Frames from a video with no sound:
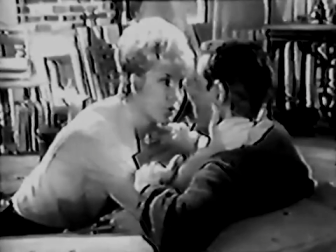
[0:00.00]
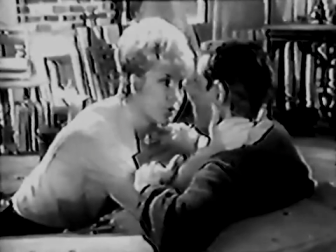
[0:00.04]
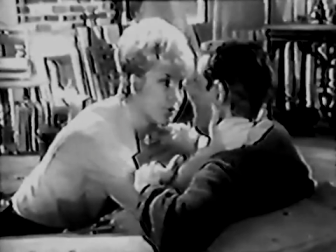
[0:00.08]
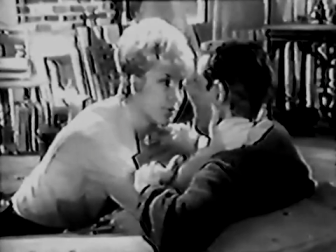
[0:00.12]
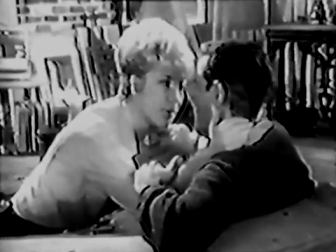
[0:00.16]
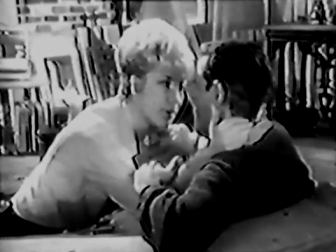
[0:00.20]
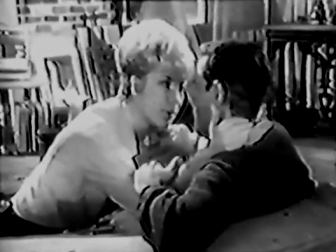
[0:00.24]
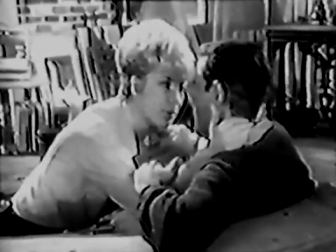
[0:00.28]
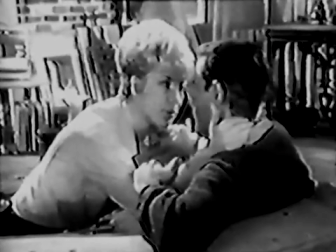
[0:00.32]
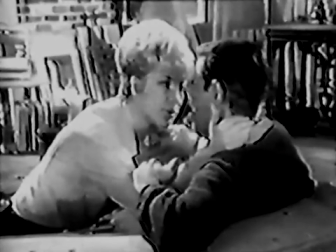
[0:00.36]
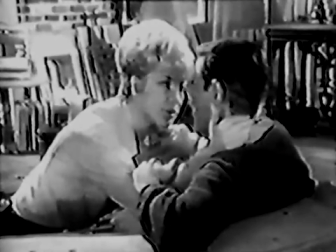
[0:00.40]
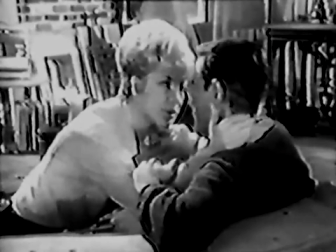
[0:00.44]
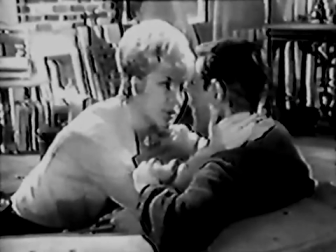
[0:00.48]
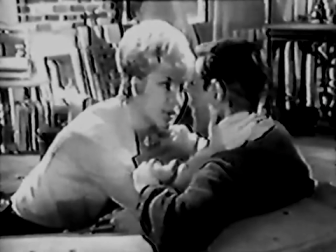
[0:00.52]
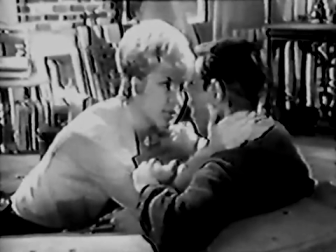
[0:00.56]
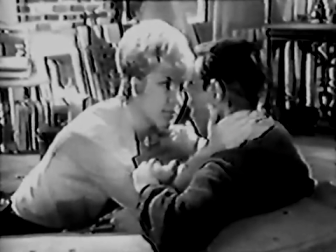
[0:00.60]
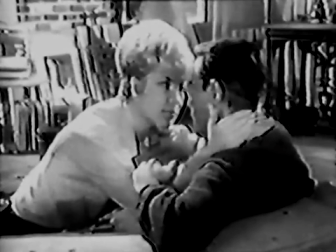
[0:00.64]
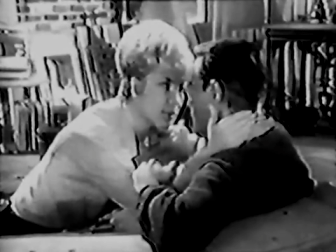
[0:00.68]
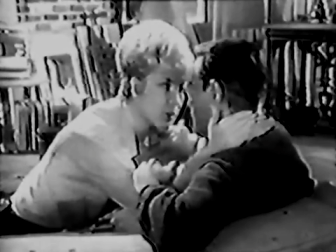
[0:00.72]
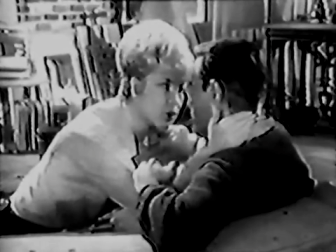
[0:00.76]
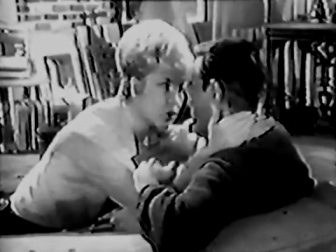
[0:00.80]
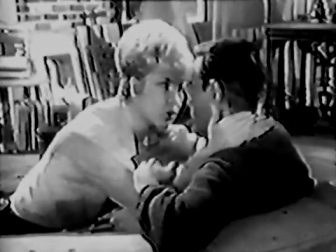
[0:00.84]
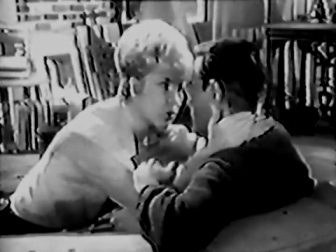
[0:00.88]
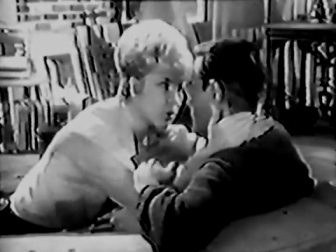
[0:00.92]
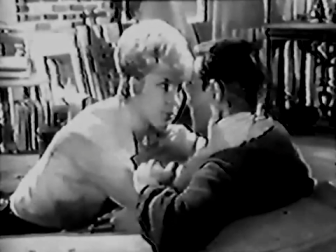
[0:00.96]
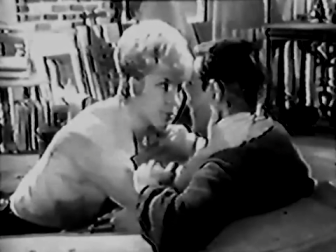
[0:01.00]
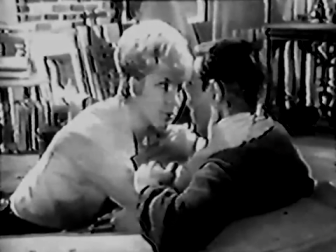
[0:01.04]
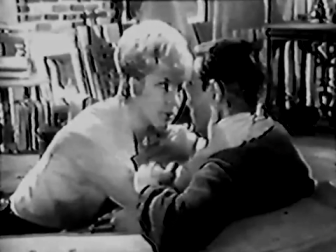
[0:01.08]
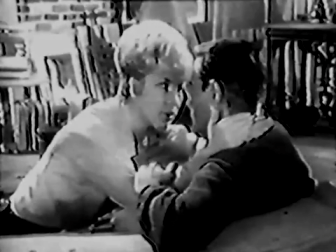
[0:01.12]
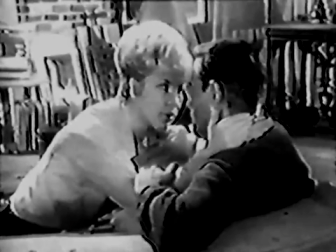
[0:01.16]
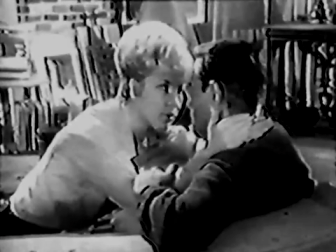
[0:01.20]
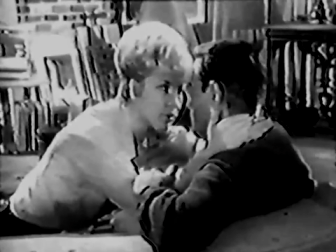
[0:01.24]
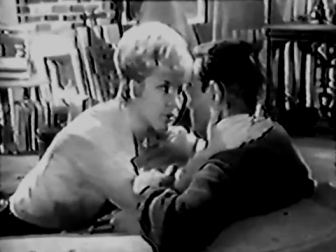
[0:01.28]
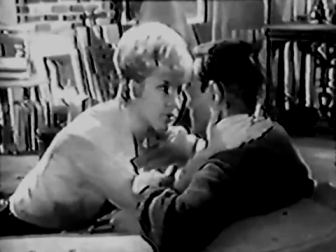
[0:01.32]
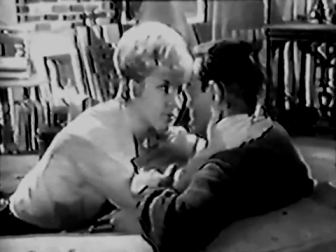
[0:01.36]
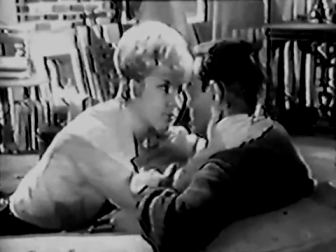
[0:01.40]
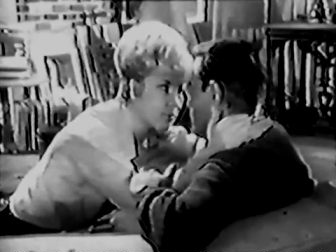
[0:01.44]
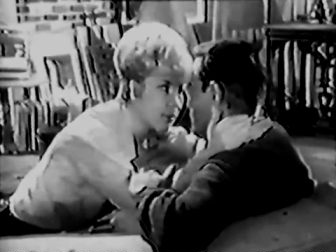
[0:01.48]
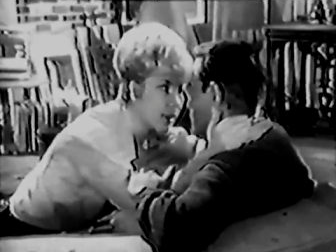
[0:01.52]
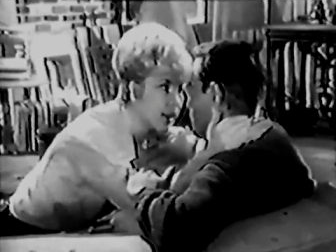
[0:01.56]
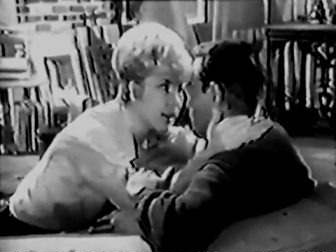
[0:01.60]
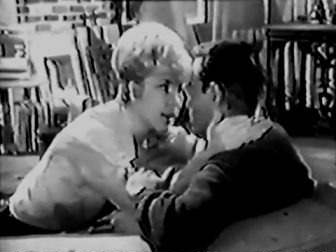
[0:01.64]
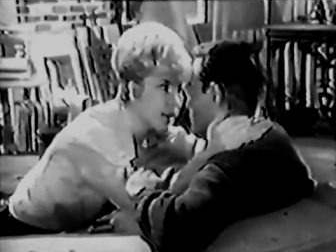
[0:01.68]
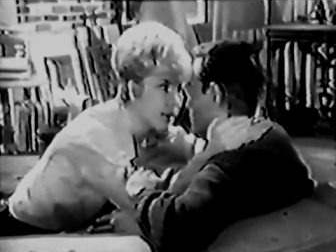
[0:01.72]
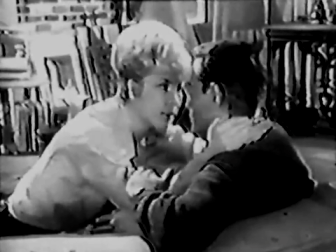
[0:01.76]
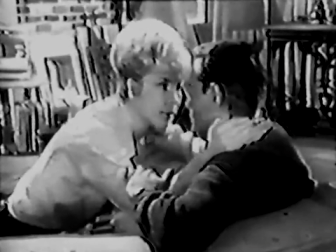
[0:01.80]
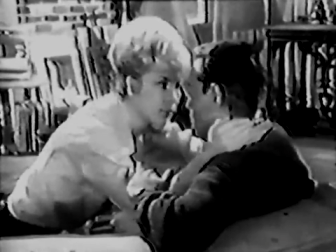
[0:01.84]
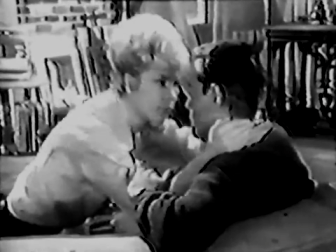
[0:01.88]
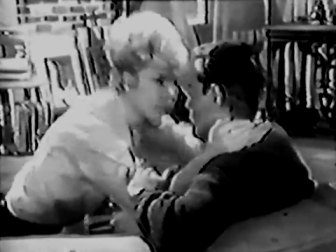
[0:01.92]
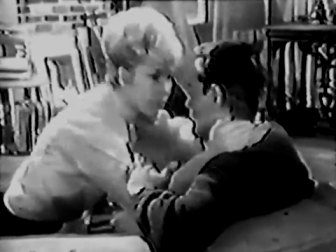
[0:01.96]
Just remember, he's as much your brother as
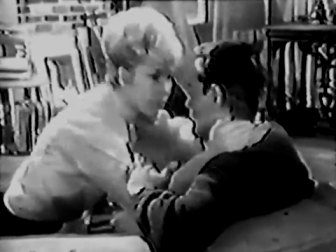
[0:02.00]
mine.